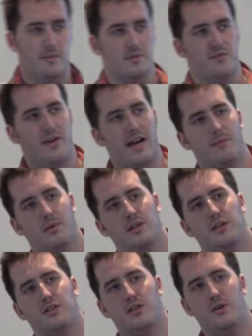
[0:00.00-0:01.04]
becomes
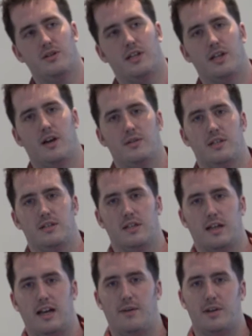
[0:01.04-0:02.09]
available as soon as it goes into
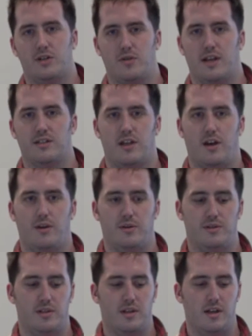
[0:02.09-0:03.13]
the cloud. It
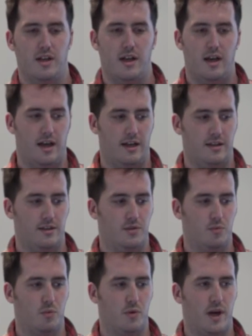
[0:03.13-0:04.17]
transcodes and
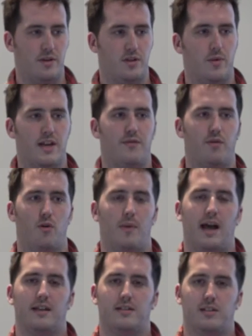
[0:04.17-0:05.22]
will go to any
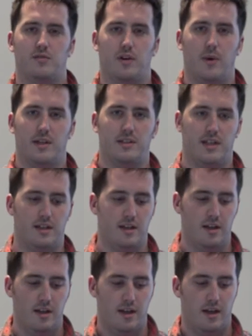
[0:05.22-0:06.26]
format as it's requested.
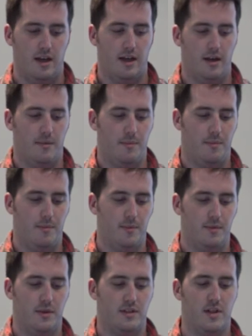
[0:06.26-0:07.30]

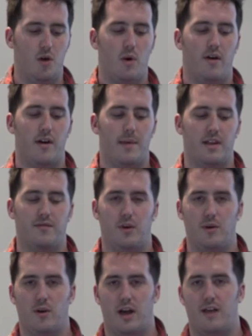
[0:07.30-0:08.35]
There's no worry about the
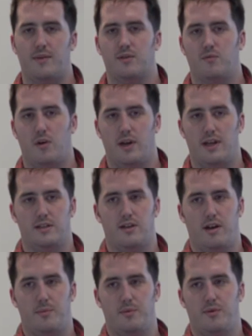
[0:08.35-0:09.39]
viewer not having the right
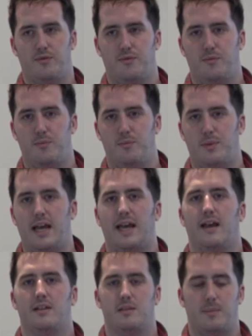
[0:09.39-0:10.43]
type of
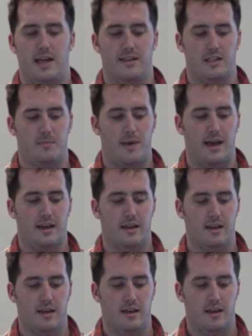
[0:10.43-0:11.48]
player to play this back,
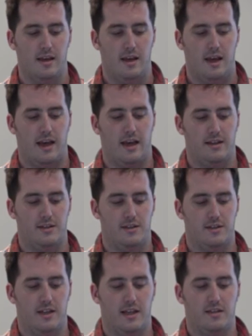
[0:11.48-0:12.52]

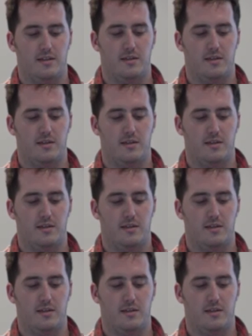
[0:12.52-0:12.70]
as